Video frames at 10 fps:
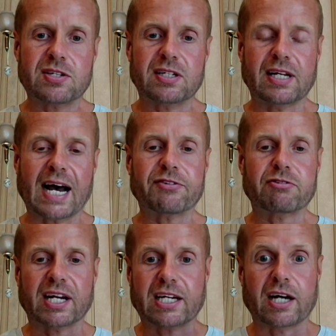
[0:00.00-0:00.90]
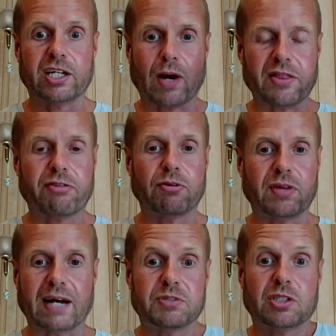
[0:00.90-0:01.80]
And after I kind of went through
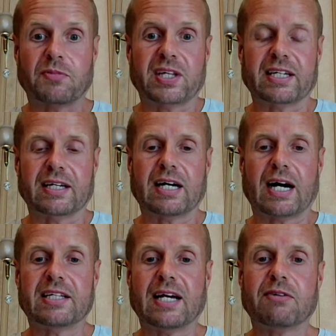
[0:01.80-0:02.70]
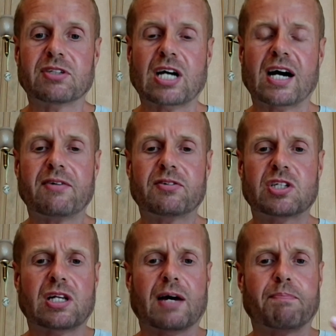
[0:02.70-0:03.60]
that, something I, it was kind of
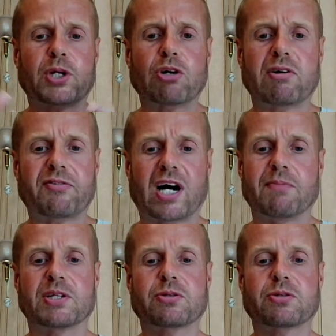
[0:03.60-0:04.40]
to like purify me.